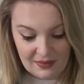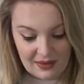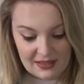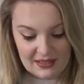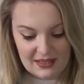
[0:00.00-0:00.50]

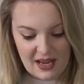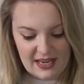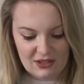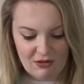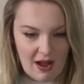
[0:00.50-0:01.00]
This is a
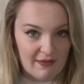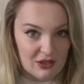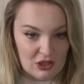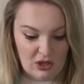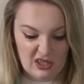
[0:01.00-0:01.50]
nice craft to
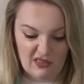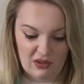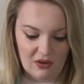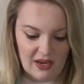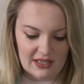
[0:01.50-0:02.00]
do because if you're
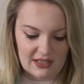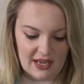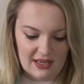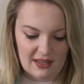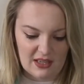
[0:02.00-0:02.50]
not into
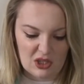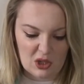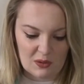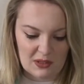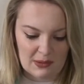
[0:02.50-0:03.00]
anything
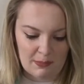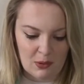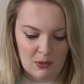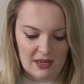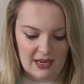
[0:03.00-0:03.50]
too
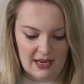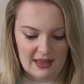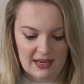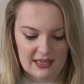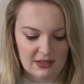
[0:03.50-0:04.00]
spooky,
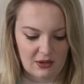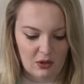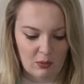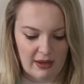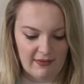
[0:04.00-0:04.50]
then it's a
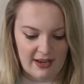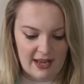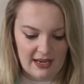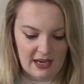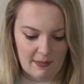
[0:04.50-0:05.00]
good way of
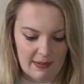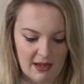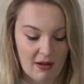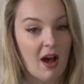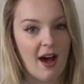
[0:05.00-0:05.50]
learning about
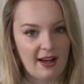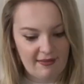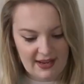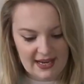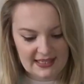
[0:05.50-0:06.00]

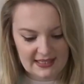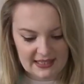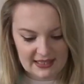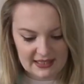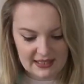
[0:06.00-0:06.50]
harvest
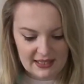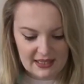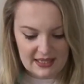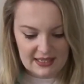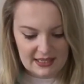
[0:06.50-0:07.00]
and
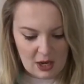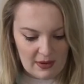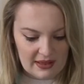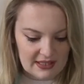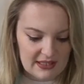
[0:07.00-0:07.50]
sowing
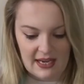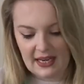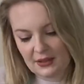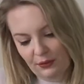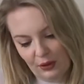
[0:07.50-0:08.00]
the
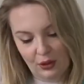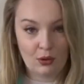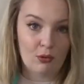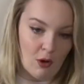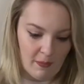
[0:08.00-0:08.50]
seeds for a new
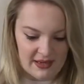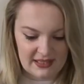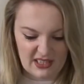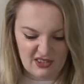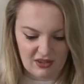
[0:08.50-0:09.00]
crop,
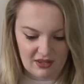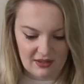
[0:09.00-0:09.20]
etc.